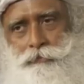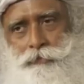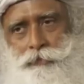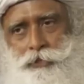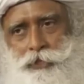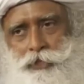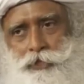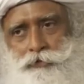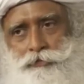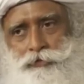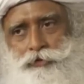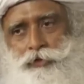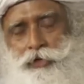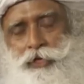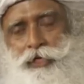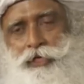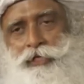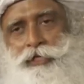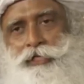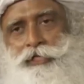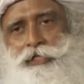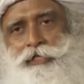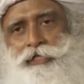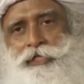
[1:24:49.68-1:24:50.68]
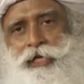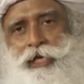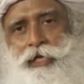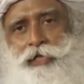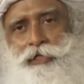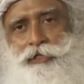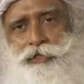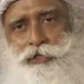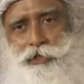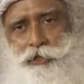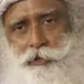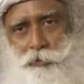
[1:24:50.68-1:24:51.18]
if you are an
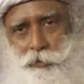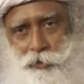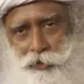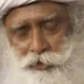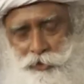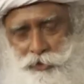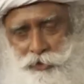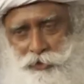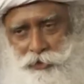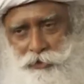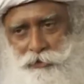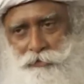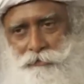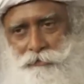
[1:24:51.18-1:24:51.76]
intelligent person,